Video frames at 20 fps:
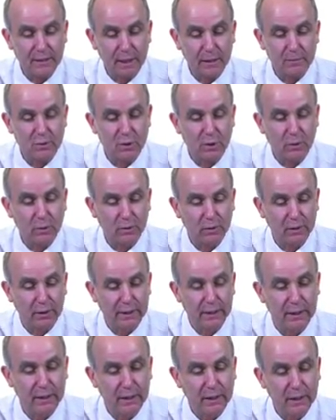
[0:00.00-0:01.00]

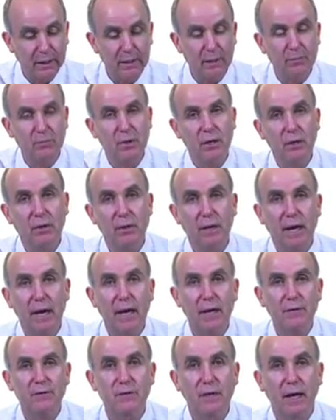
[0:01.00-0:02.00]
subsequently in the period
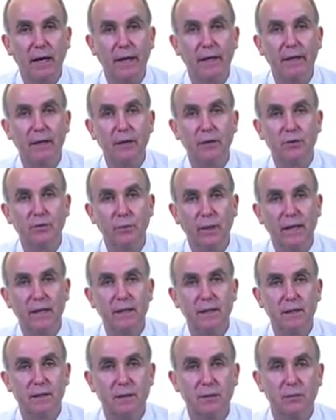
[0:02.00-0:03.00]
after
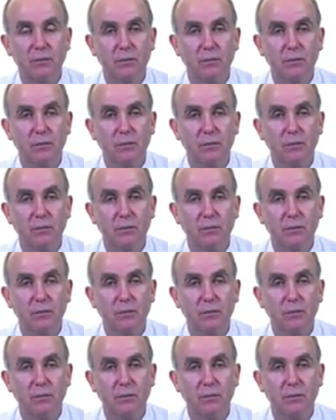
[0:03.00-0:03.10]
1820s,